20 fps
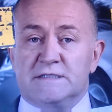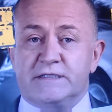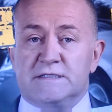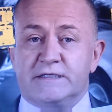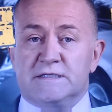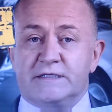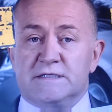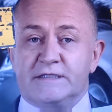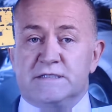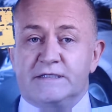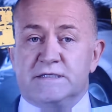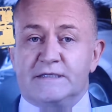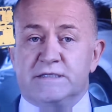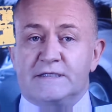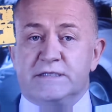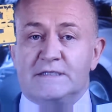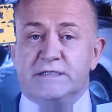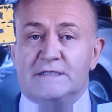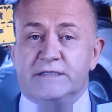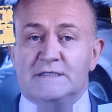the
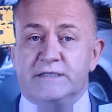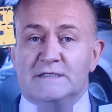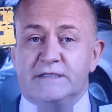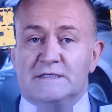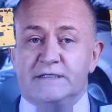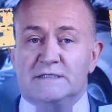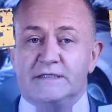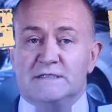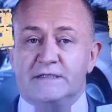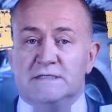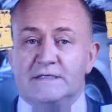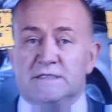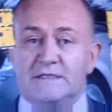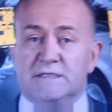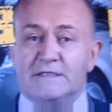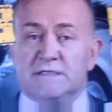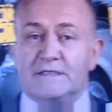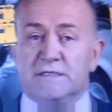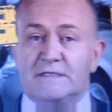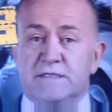reality is
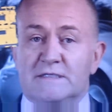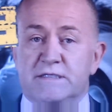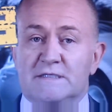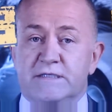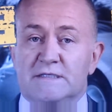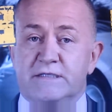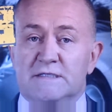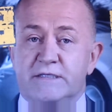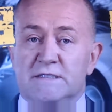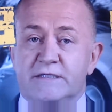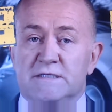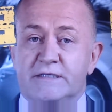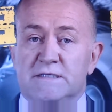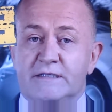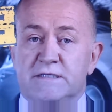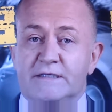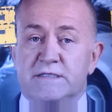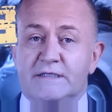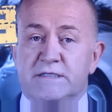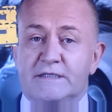take this
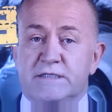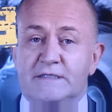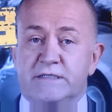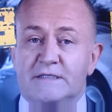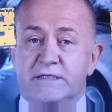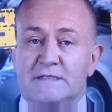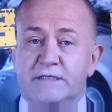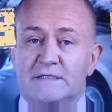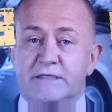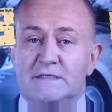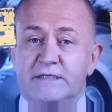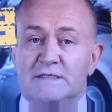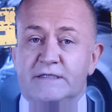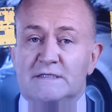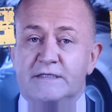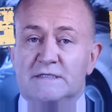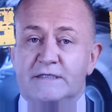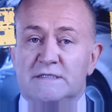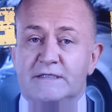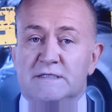T over
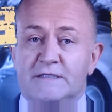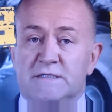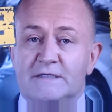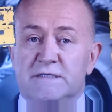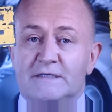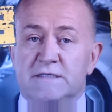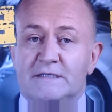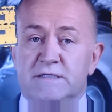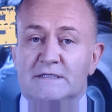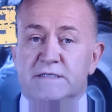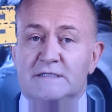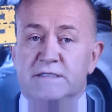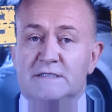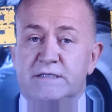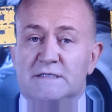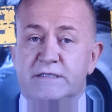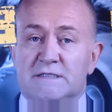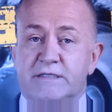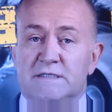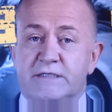here
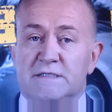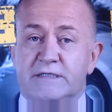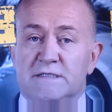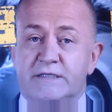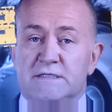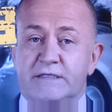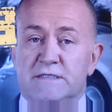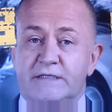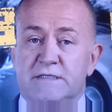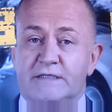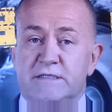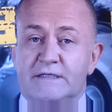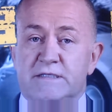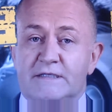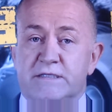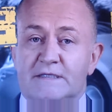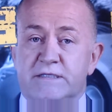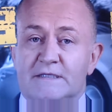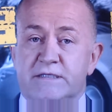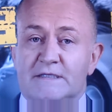right? And I can just take
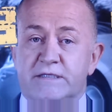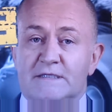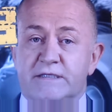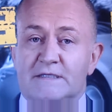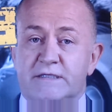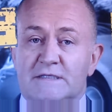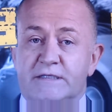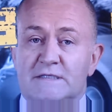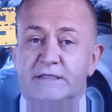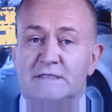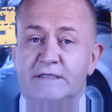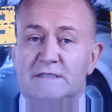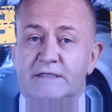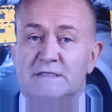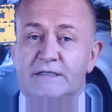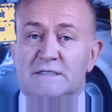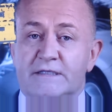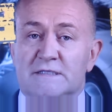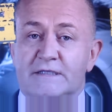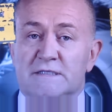this T and show you
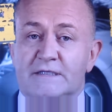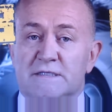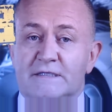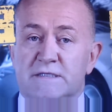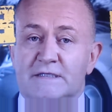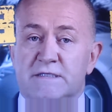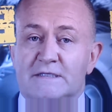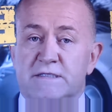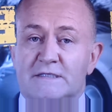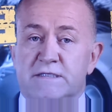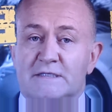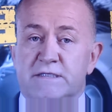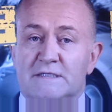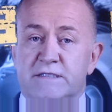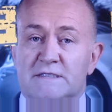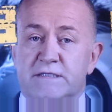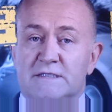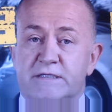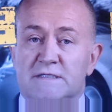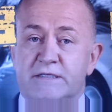that I can put the T in